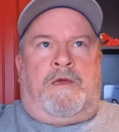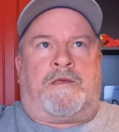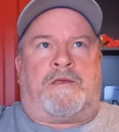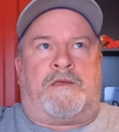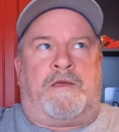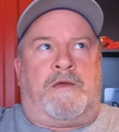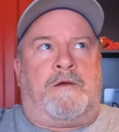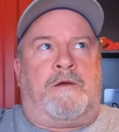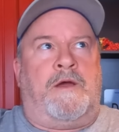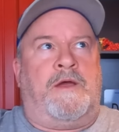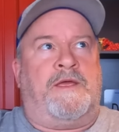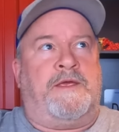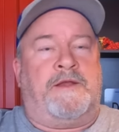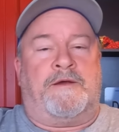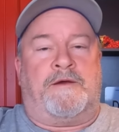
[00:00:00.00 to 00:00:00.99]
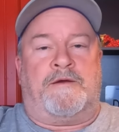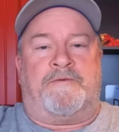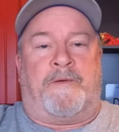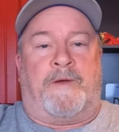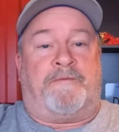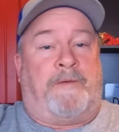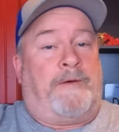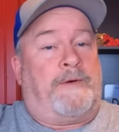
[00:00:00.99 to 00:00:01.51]
So, you know, if,
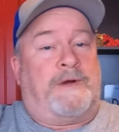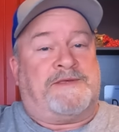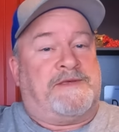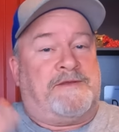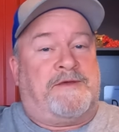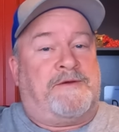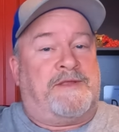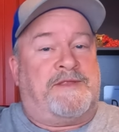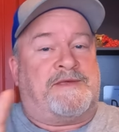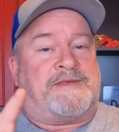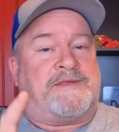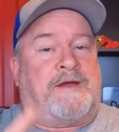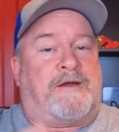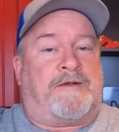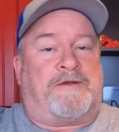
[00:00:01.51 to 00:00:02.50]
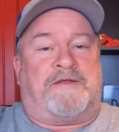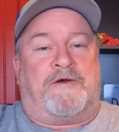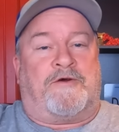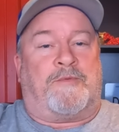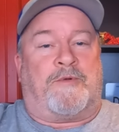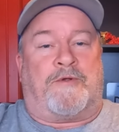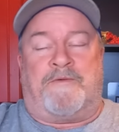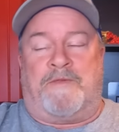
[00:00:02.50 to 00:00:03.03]
if I wasn't doing this
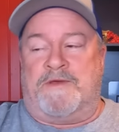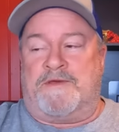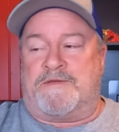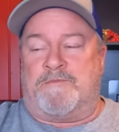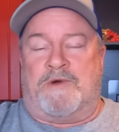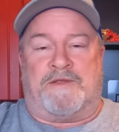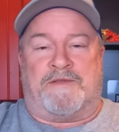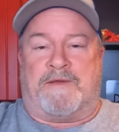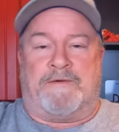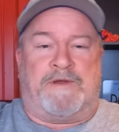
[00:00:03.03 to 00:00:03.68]
Dogtober for this month,